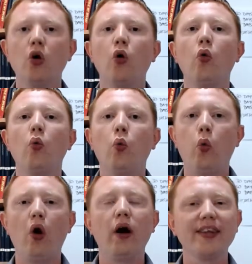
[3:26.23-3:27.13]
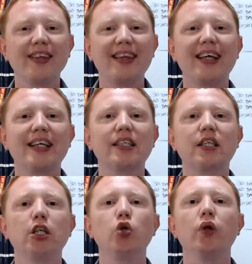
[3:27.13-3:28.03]
what are the things that
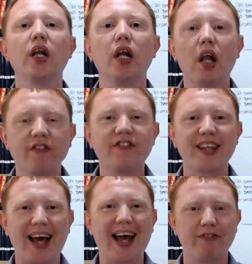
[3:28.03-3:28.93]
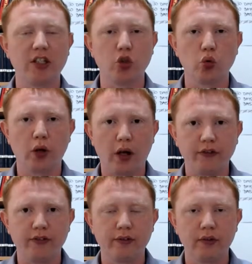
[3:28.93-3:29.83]
you would love to have in your life?
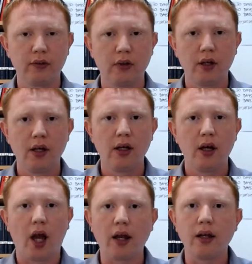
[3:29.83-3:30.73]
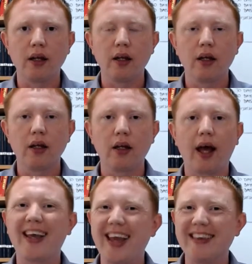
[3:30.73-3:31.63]
And
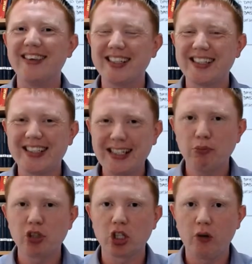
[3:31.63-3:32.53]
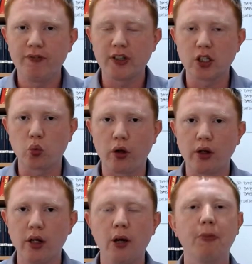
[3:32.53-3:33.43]
again, this seems an obvious one,
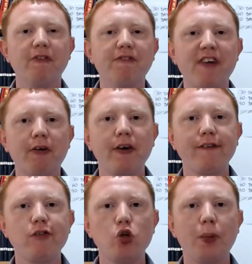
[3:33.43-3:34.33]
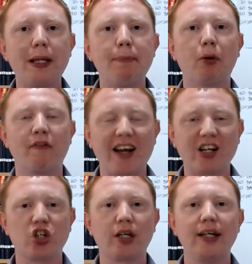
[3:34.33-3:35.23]
but very few people have
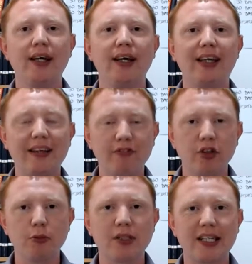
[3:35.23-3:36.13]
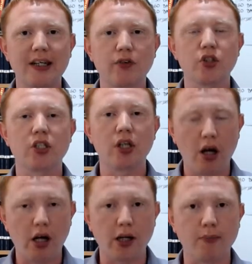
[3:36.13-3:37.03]
actually given themselves
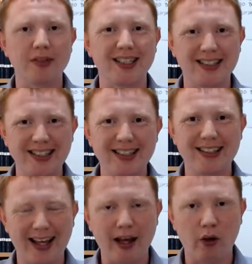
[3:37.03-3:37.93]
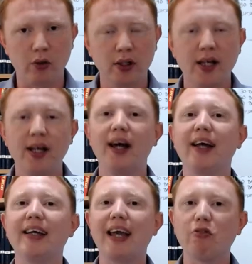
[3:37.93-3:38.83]
time to sit down
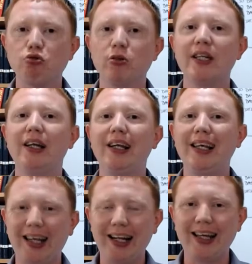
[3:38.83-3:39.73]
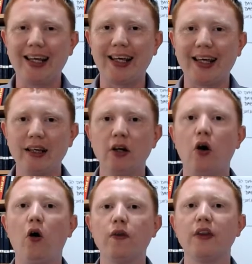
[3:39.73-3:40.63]
and get really clear
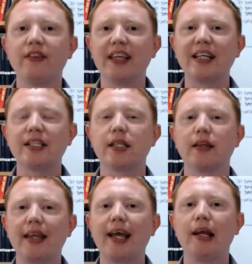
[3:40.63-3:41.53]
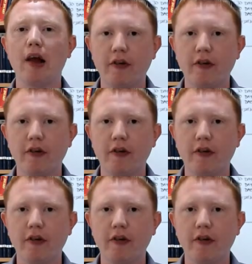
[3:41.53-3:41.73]
on the things that they love.